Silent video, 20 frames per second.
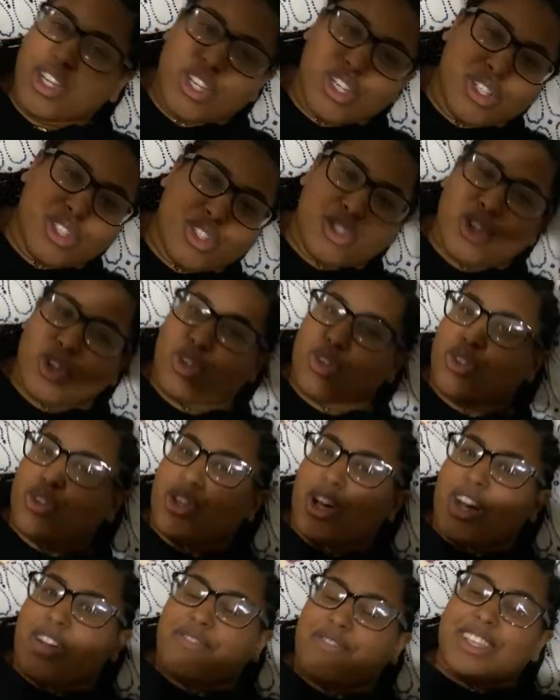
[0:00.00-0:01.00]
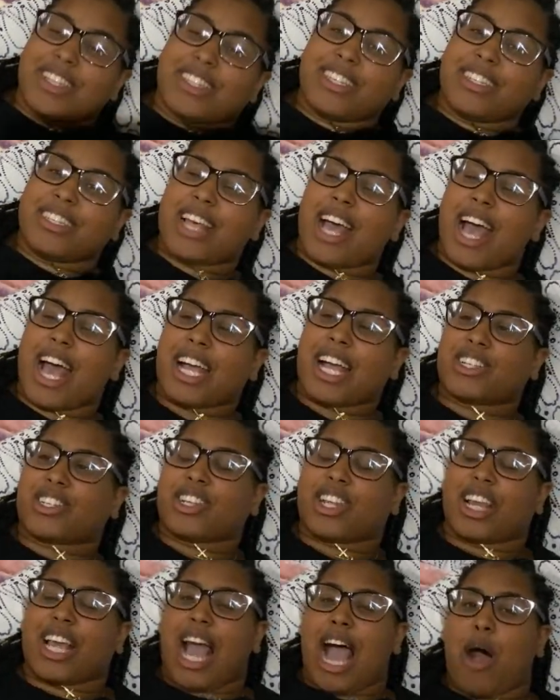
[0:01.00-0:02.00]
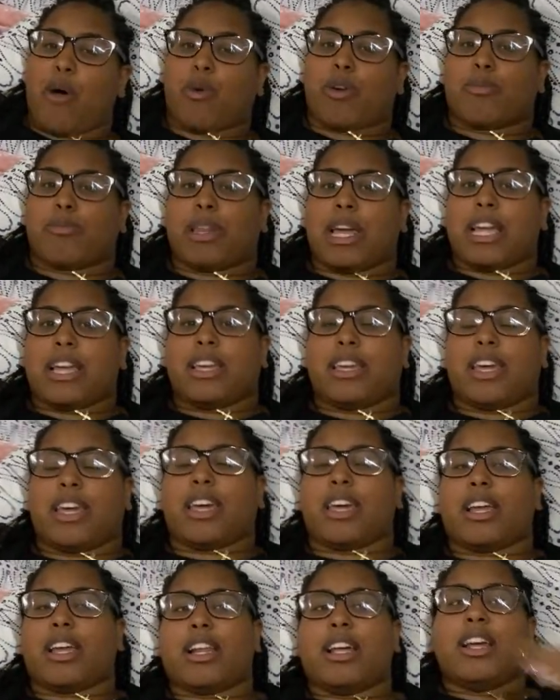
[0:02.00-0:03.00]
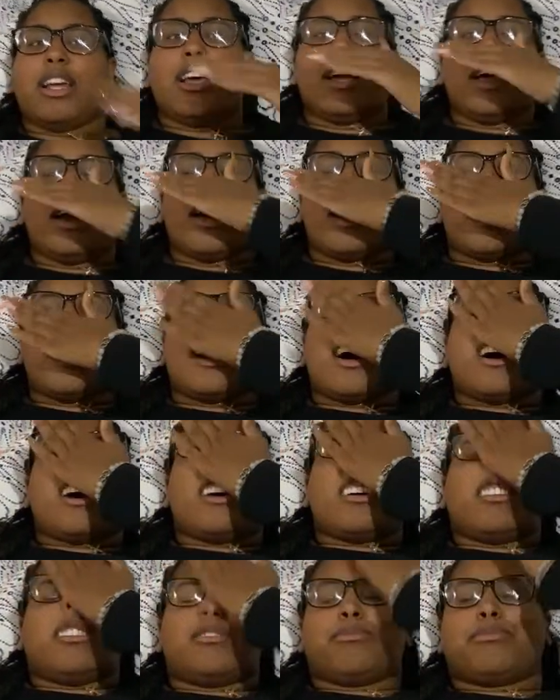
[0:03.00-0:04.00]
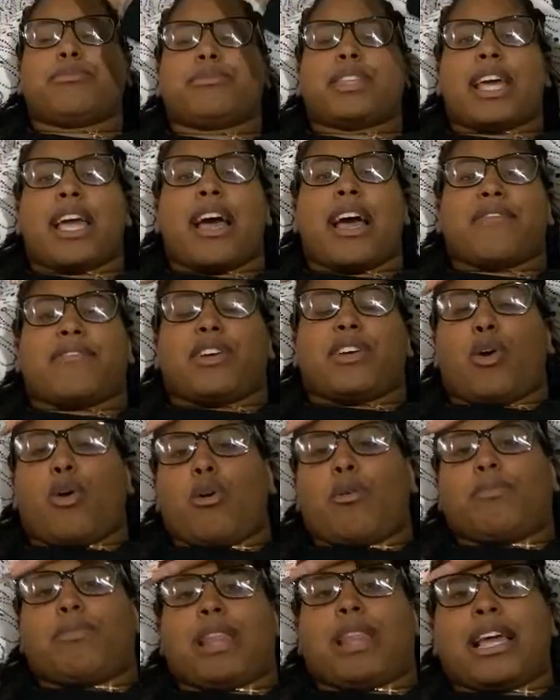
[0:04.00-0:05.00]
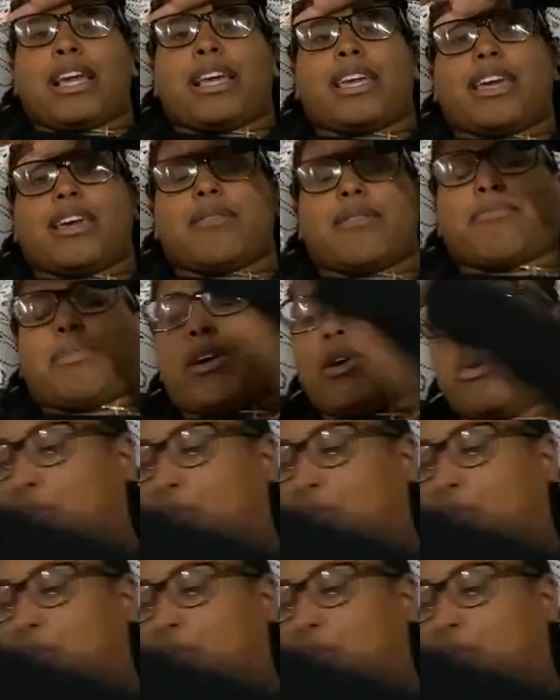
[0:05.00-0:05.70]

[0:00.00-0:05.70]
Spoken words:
So soft. This is actually our blanket. They have their own blanket, but